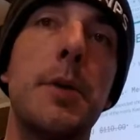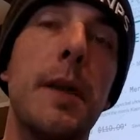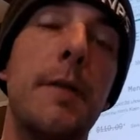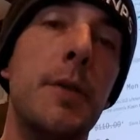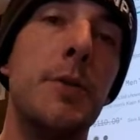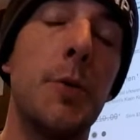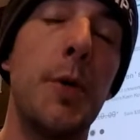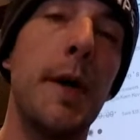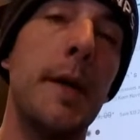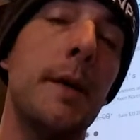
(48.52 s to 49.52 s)
Typically, if you
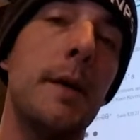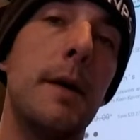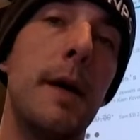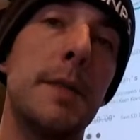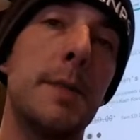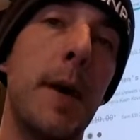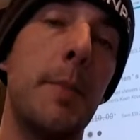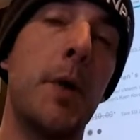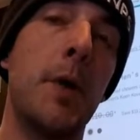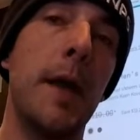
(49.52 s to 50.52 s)
join as a
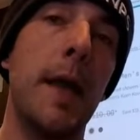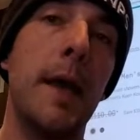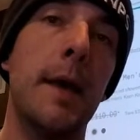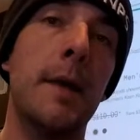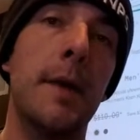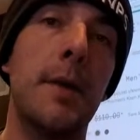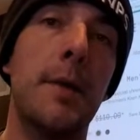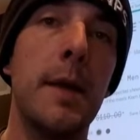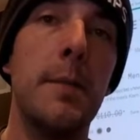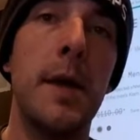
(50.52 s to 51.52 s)
member and
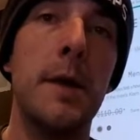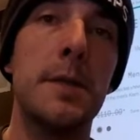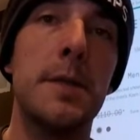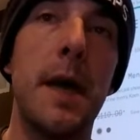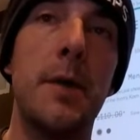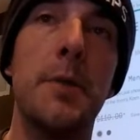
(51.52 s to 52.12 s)
get their emails,